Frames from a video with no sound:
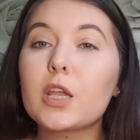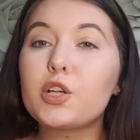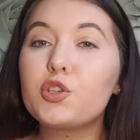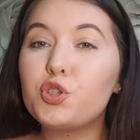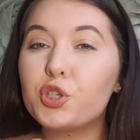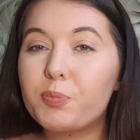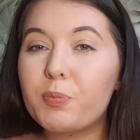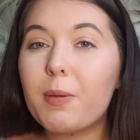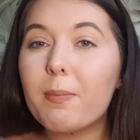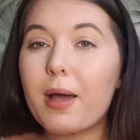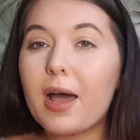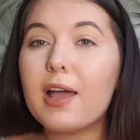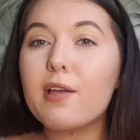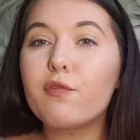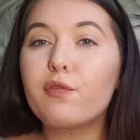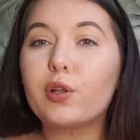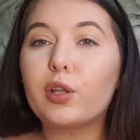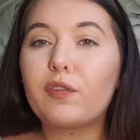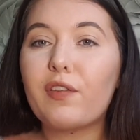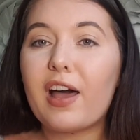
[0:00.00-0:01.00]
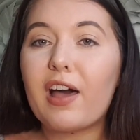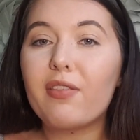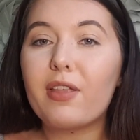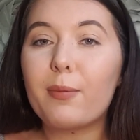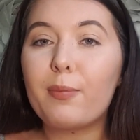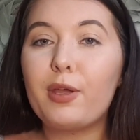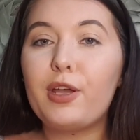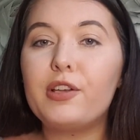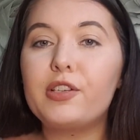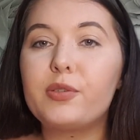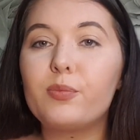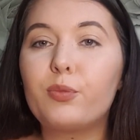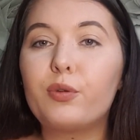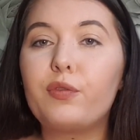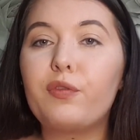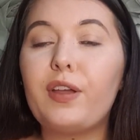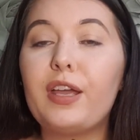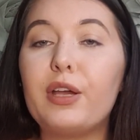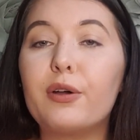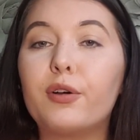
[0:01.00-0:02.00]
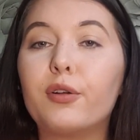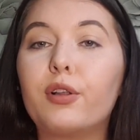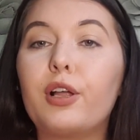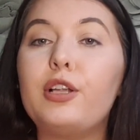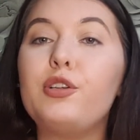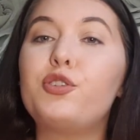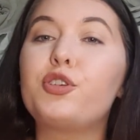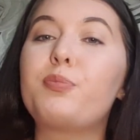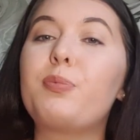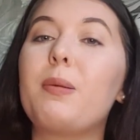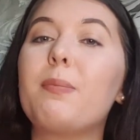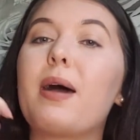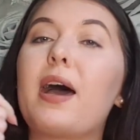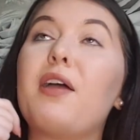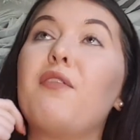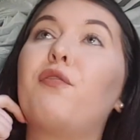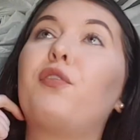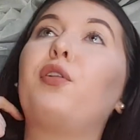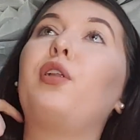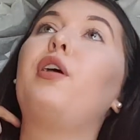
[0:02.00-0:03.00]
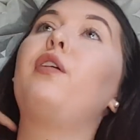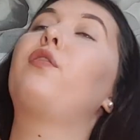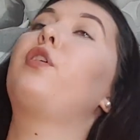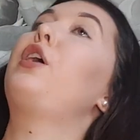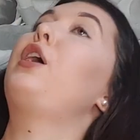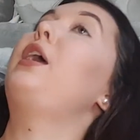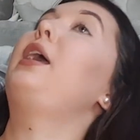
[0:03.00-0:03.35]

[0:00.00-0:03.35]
just be mindful of how that person would feel, and just be mindful of,